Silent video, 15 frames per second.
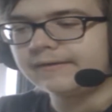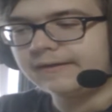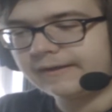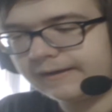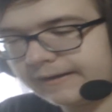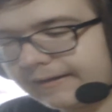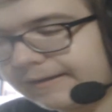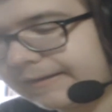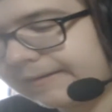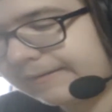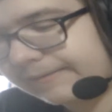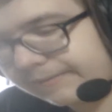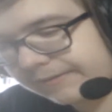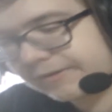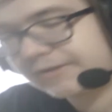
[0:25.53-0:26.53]

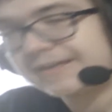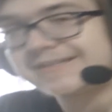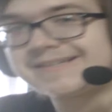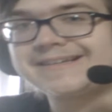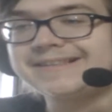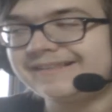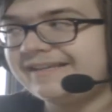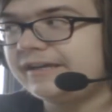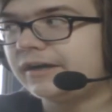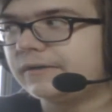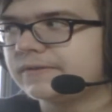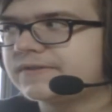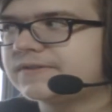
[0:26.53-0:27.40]
or should I say Leo's